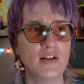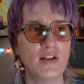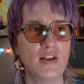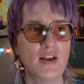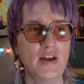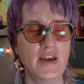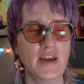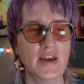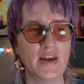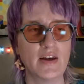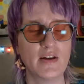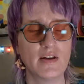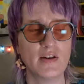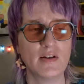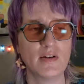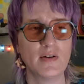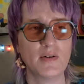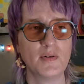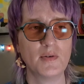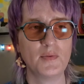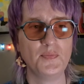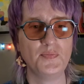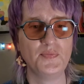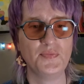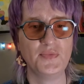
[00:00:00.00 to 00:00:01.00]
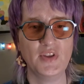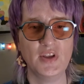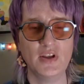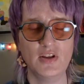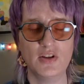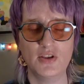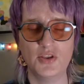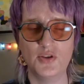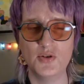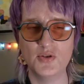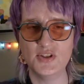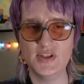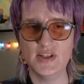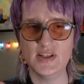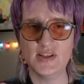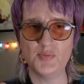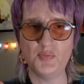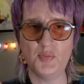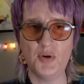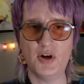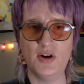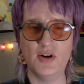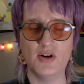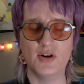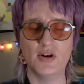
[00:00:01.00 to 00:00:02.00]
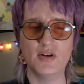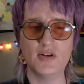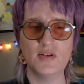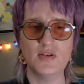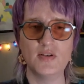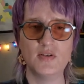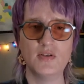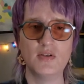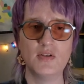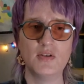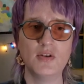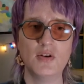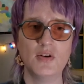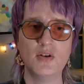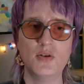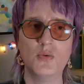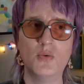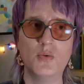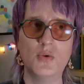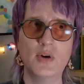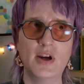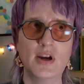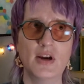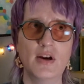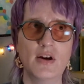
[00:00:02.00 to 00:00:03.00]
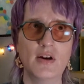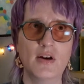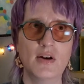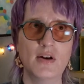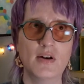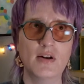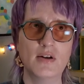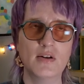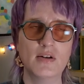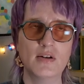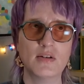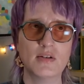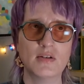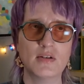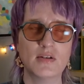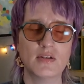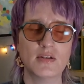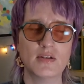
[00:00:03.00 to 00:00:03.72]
Like, there's this part where